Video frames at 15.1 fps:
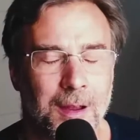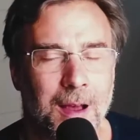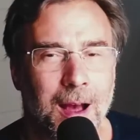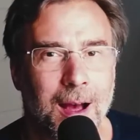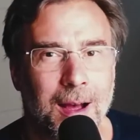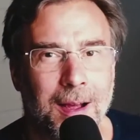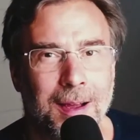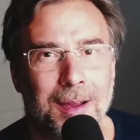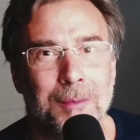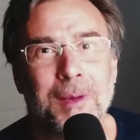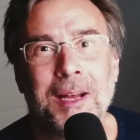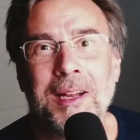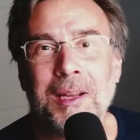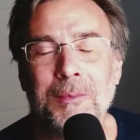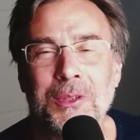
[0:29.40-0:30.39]
Hi, my
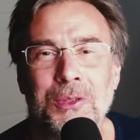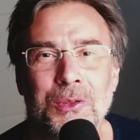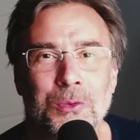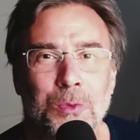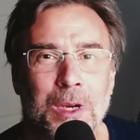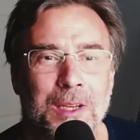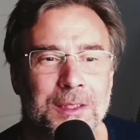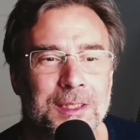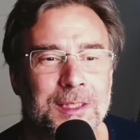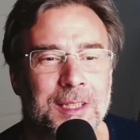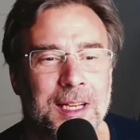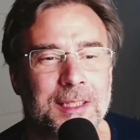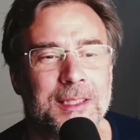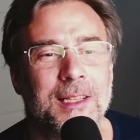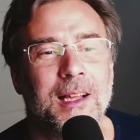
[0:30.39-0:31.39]
name is Johan
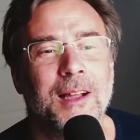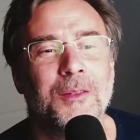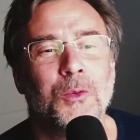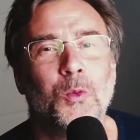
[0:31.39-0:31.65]
Explains.